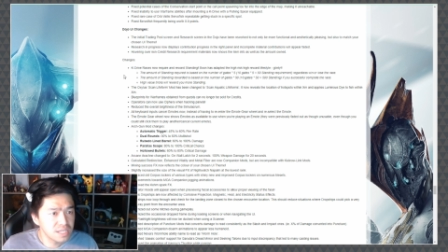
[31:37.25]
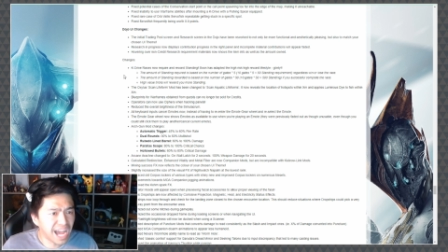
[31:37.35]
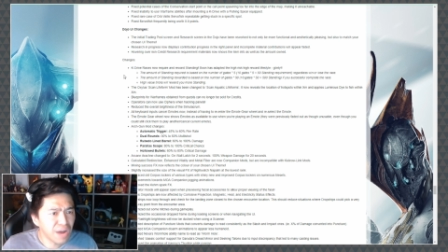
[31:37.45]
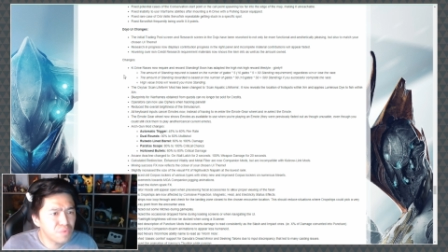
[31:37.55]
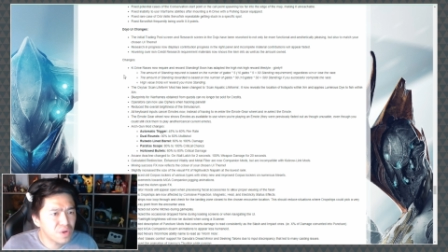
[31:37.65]

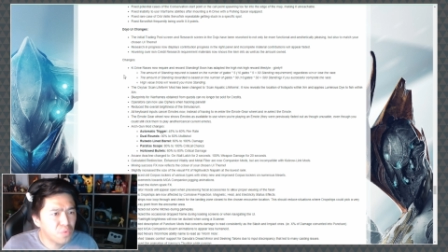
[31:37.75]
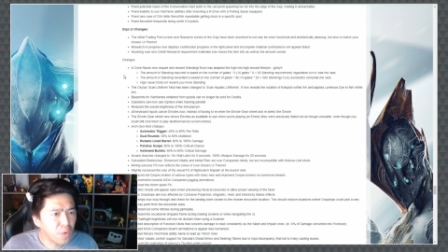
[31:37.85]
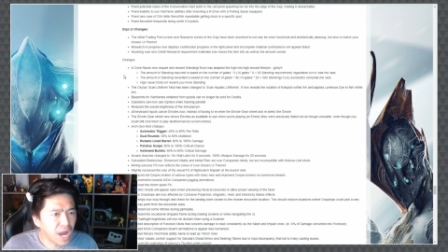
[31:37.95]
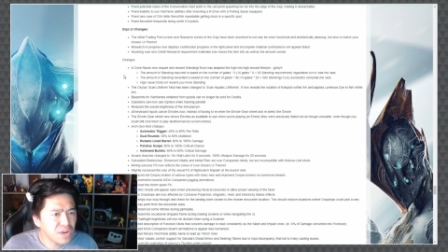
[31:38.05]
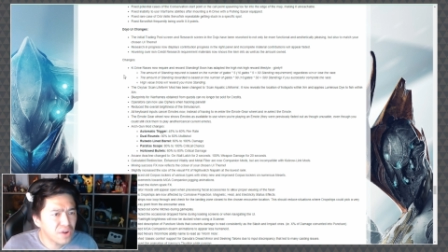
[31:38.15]
now
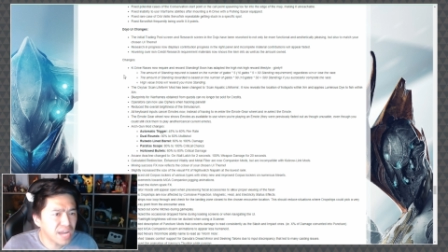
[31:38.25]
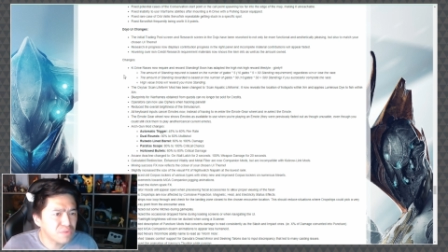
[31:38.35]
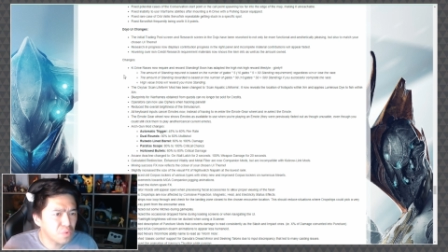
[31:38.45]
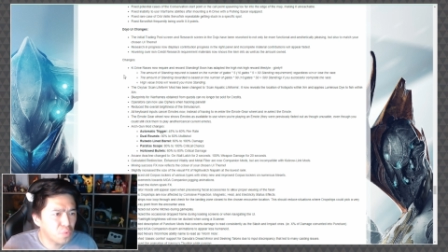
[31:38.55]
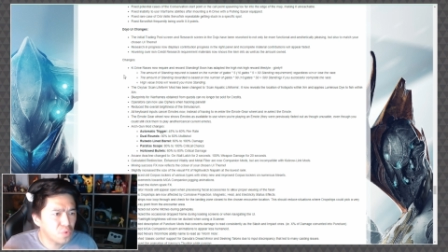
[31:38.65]
require
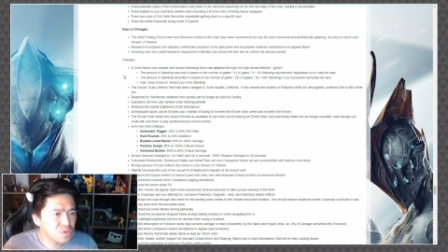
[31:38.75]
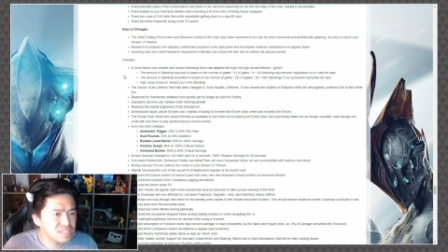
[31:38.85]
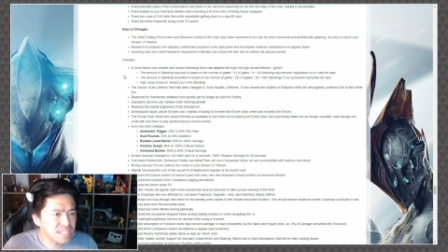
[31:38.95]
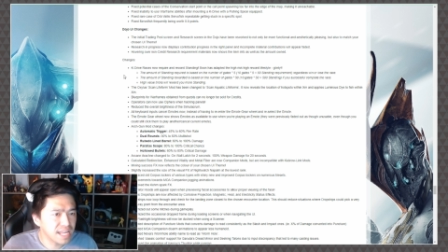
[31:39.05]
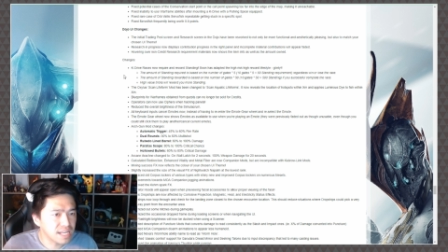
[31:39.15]
and reward
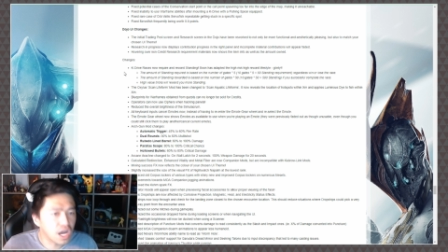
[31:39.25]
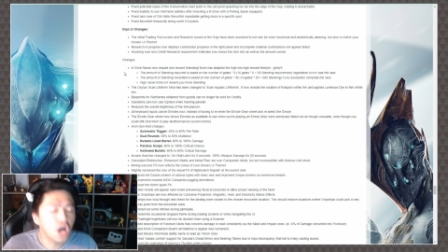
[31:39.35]
standing.